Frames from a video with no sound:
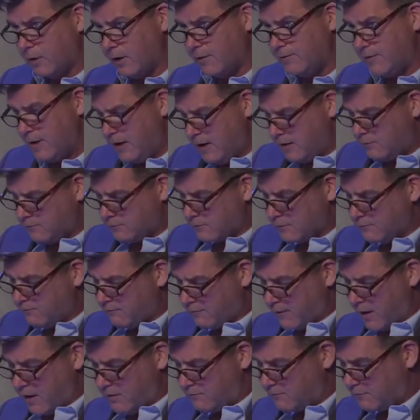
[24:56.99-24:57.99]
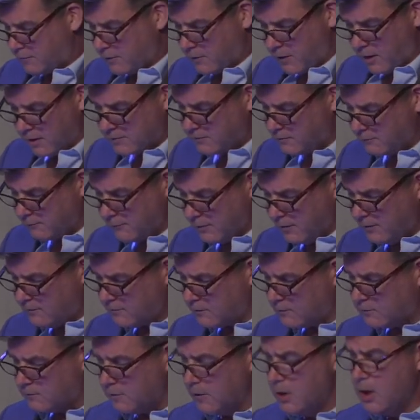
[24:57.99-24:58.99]
on the Eastern Front for lots of
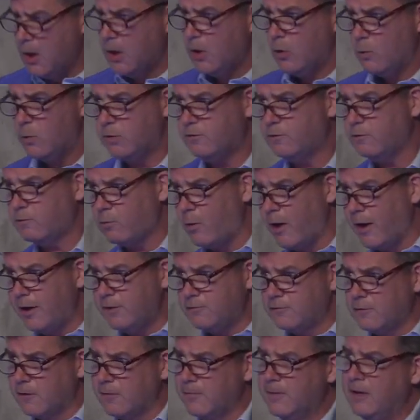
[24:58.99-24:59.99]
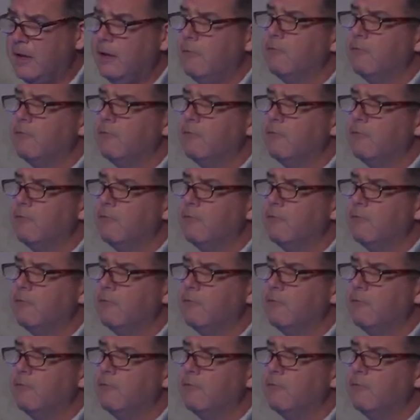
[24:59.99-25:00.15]
reasons, which is why Germany